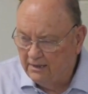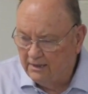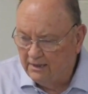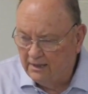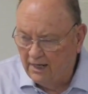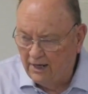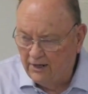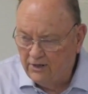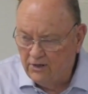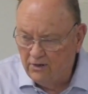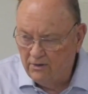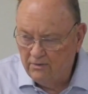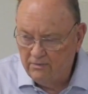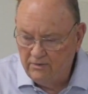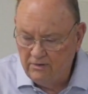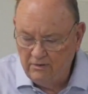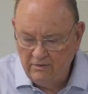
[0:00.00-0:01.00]
like
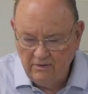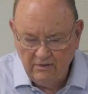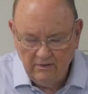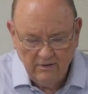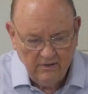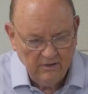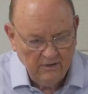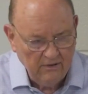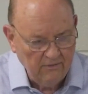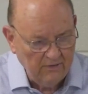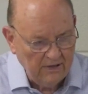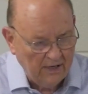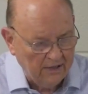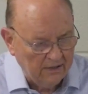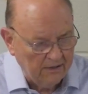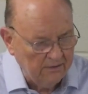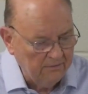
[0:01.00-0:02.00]
you've
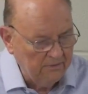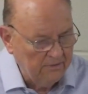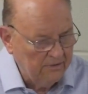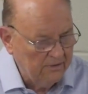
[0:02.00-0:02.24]
got a,